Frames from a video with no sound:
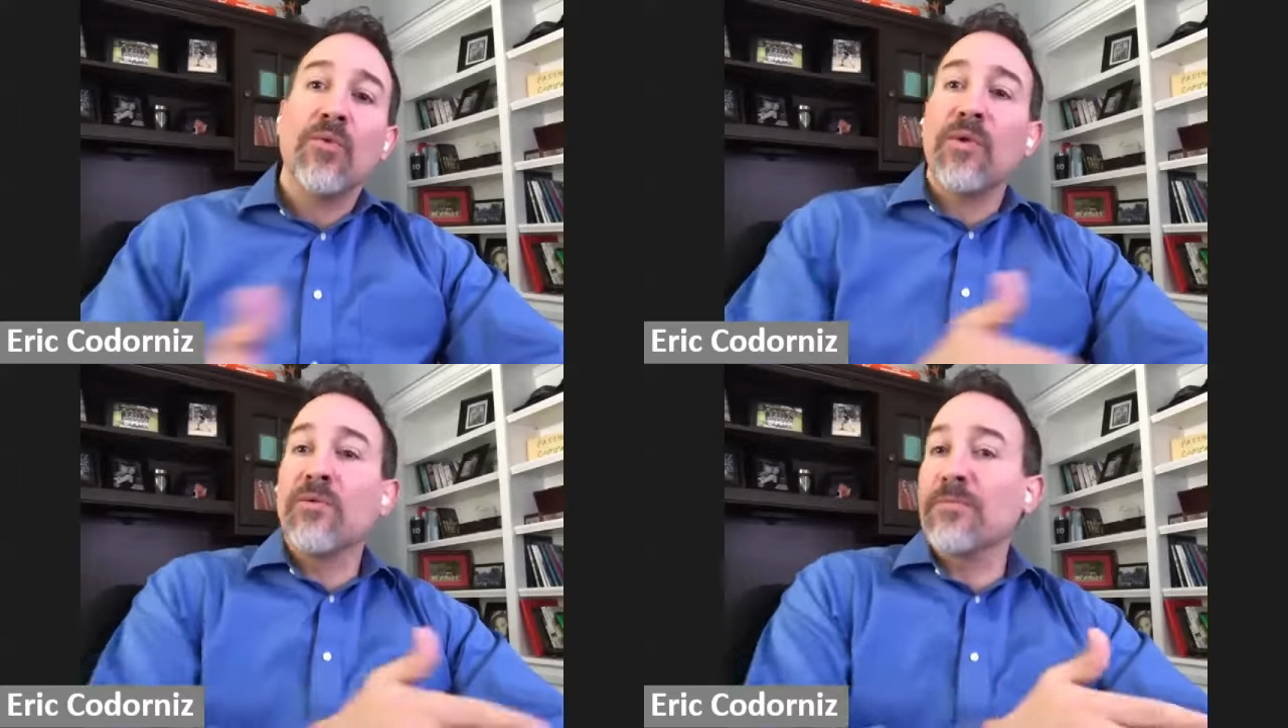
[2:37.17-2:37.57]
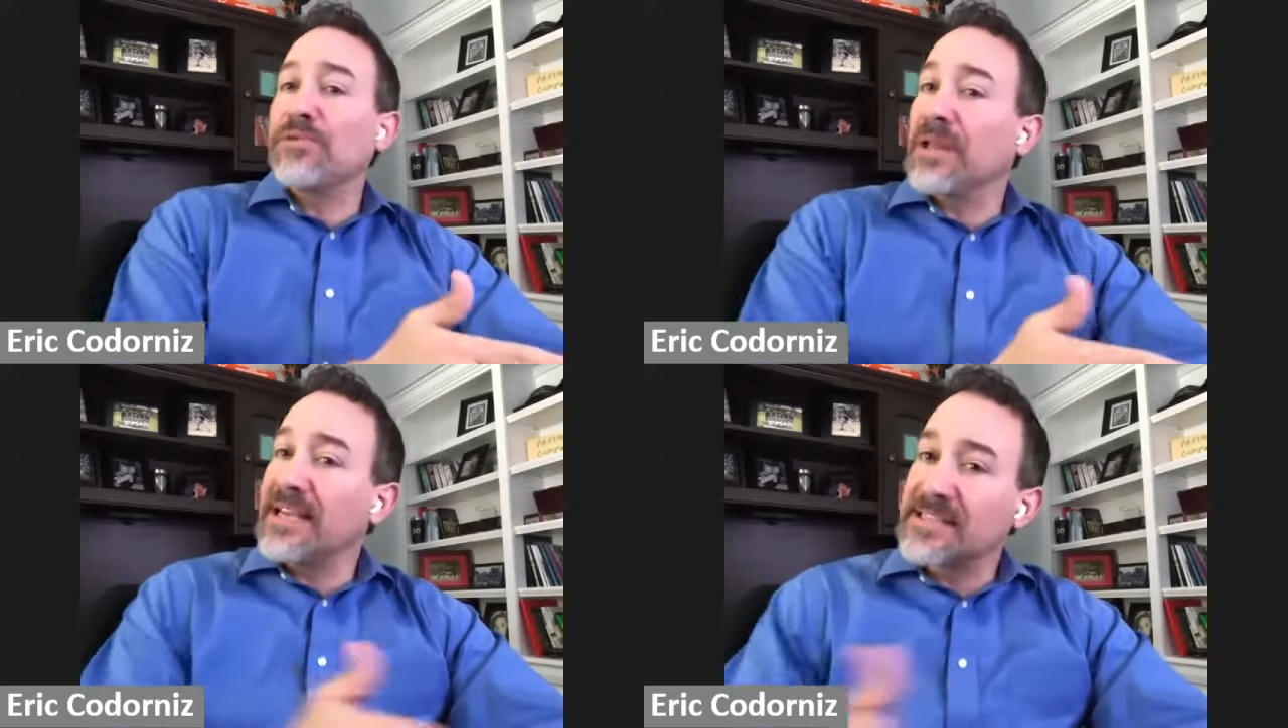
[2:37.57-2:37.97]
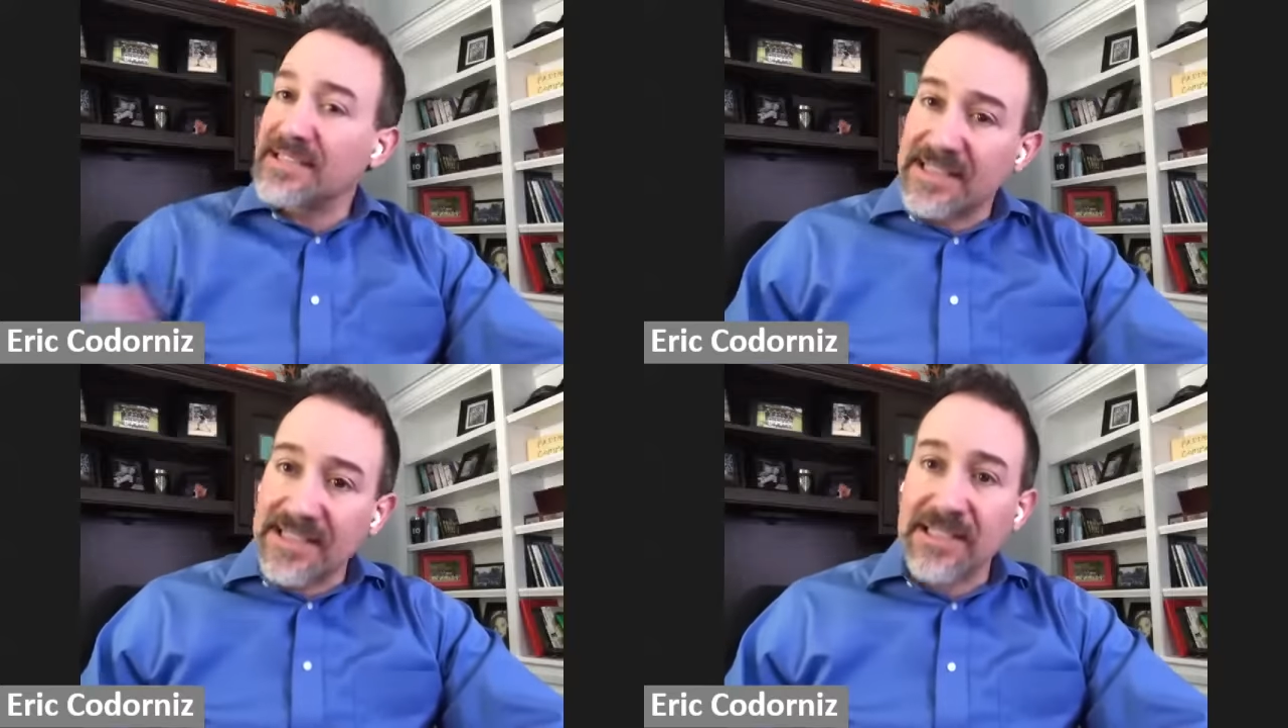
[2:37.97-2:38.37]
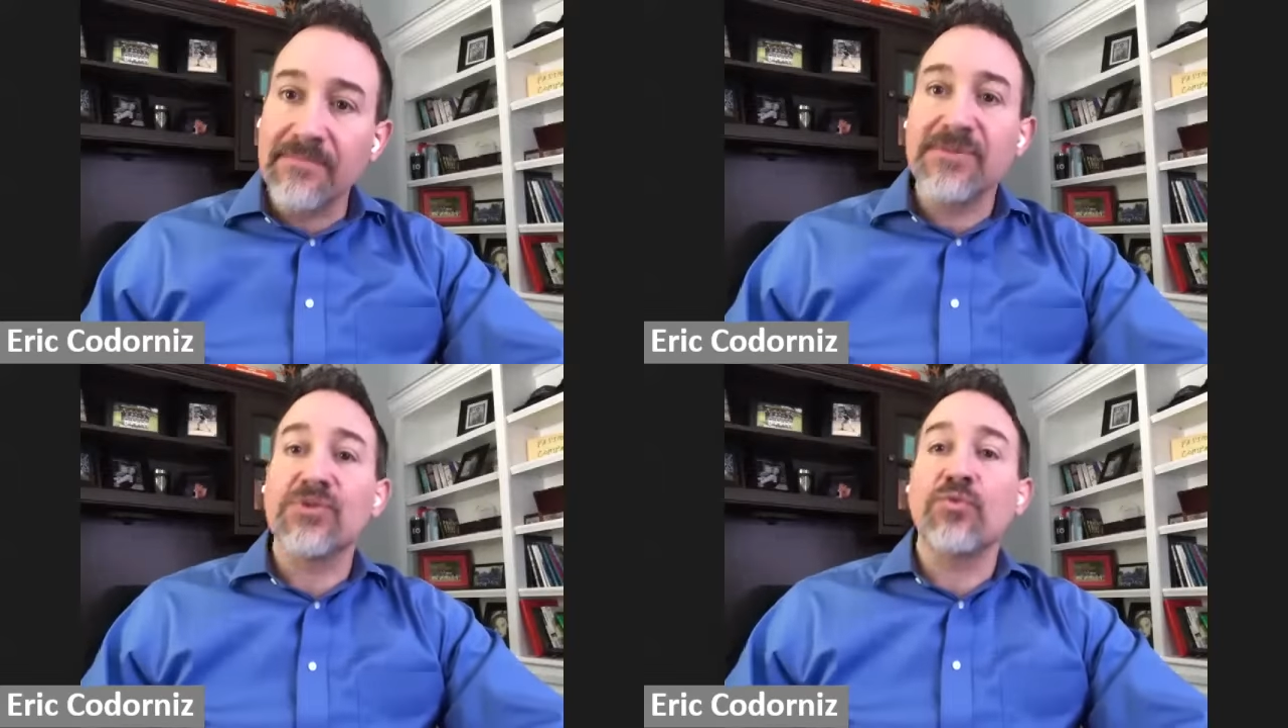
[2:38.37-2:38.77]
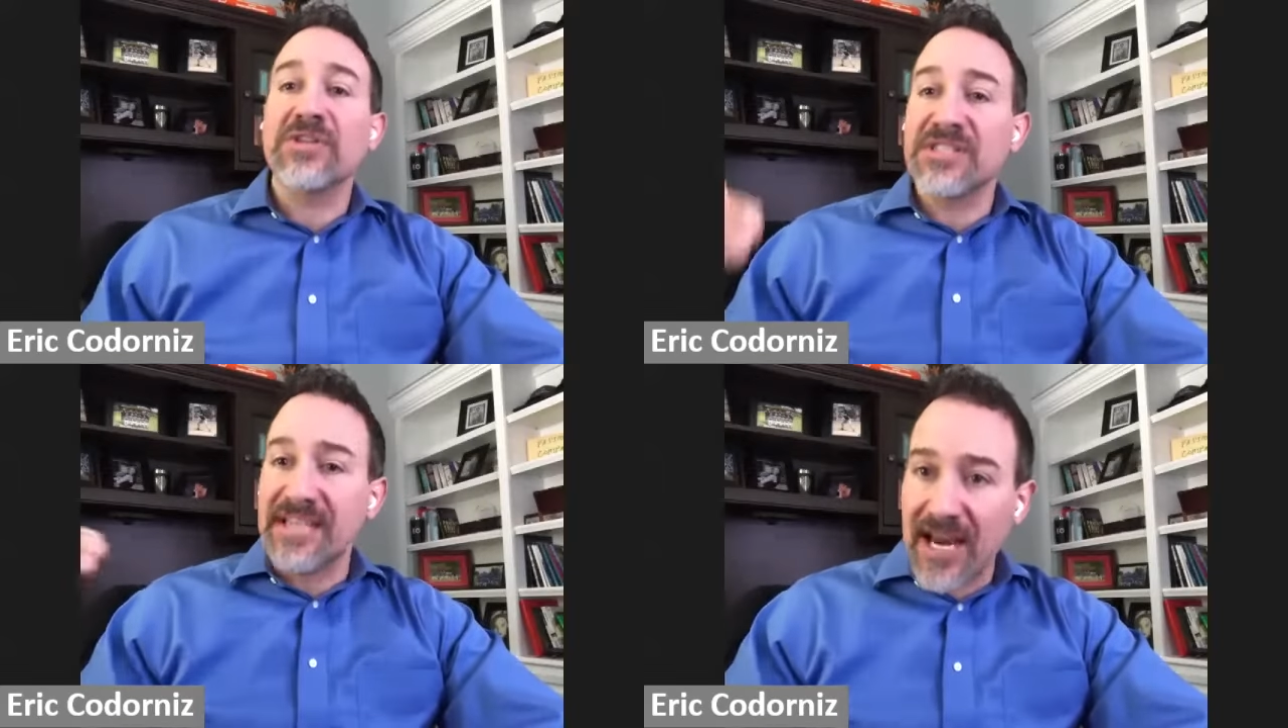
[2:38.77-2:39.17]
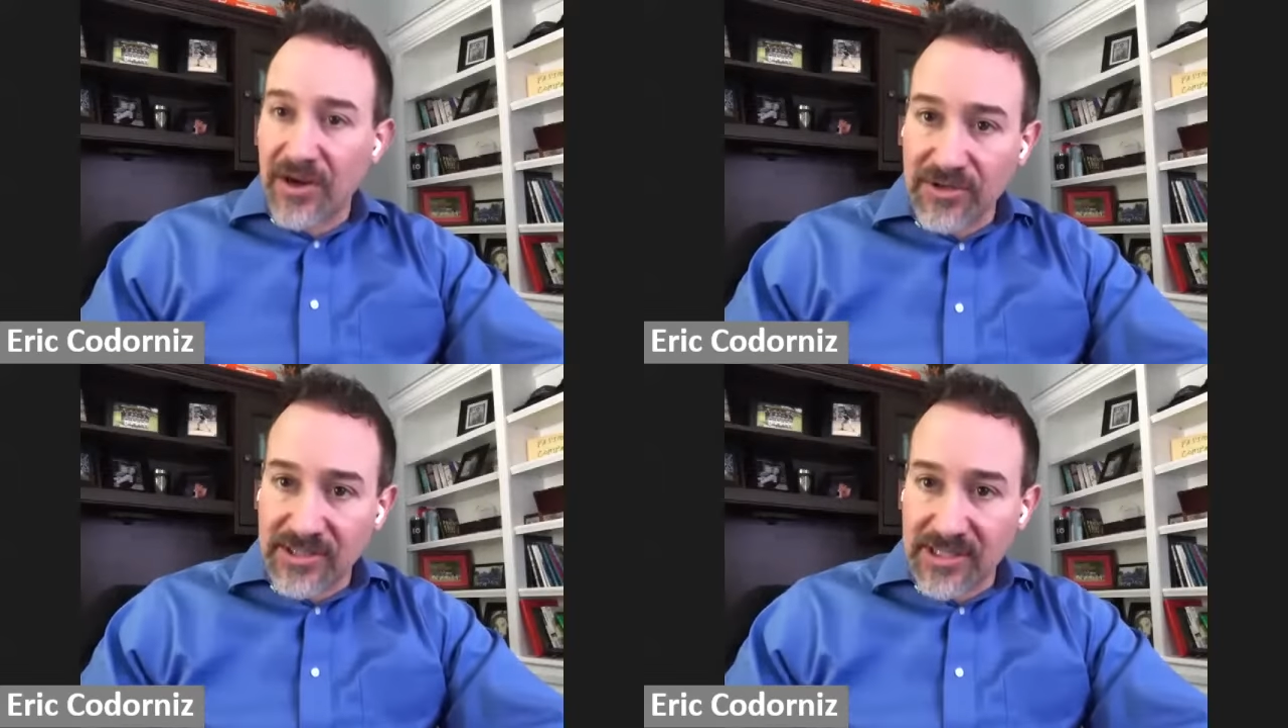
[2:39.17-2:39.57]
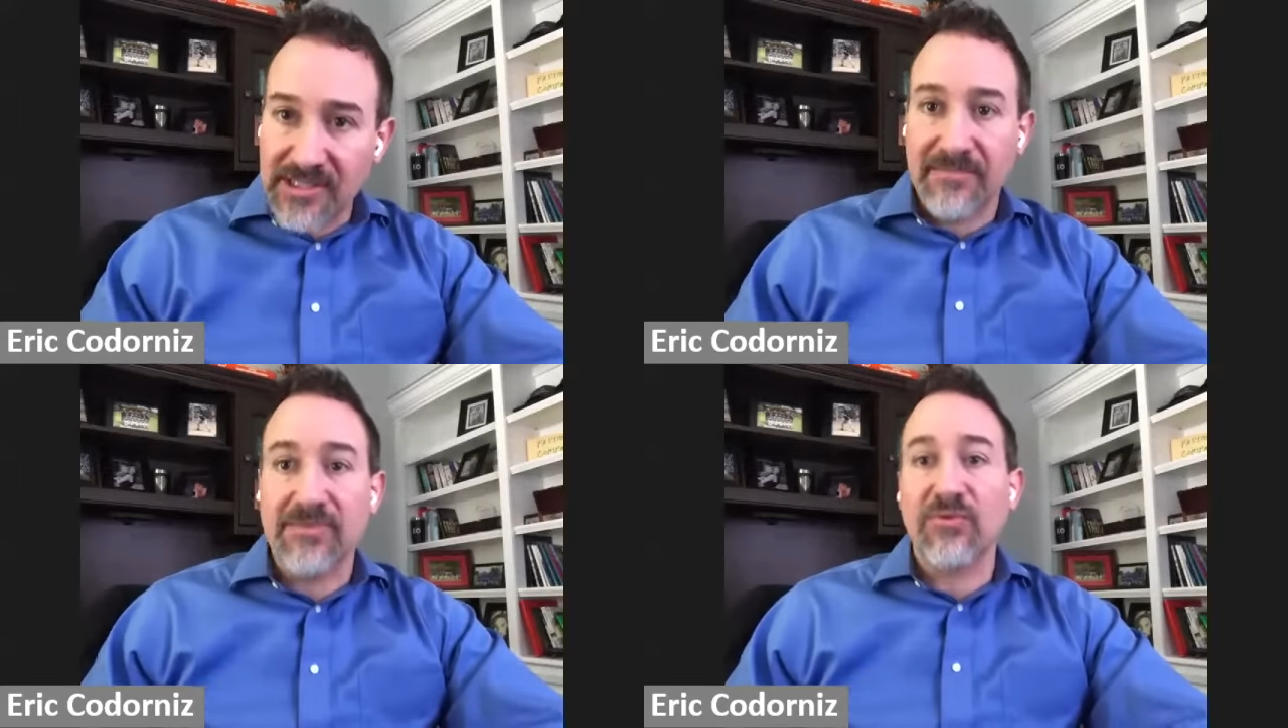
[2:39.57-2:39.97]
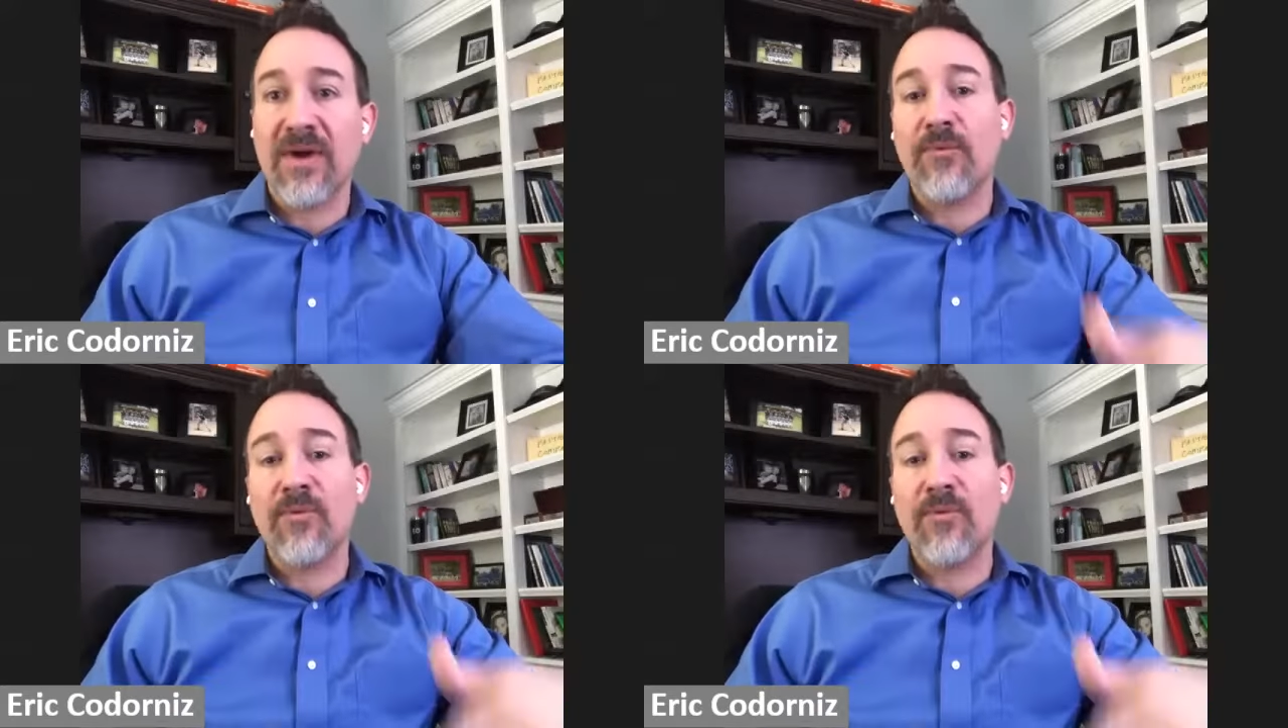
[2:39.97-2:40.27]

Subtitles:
We replaced systems with standard systems, right?